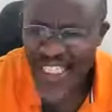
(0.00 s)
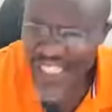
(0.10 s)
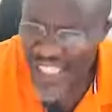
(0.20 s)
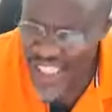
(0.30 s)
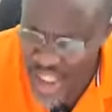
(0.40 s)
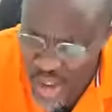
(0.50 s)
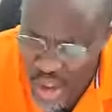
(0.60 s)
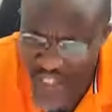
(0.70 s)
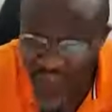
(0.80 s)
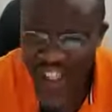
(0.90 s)
it
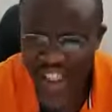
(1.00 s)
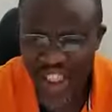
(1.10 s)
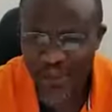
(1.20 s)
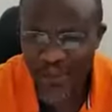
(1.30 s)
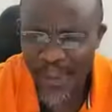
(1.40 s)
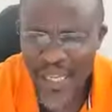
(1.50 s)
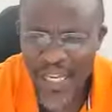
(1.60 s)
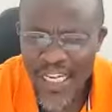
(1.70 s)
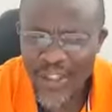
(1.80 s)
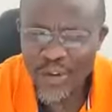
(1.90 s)
destroys friendship,
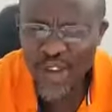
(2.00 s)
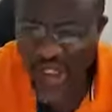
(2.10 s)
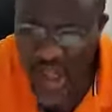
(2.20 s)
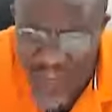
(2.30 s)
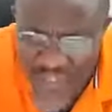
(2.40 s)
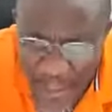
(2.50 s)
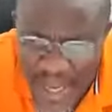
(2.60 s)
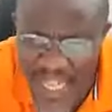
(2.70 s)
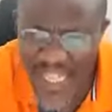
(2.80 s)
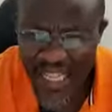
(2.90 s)
it destroys
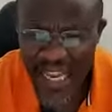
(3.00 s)
family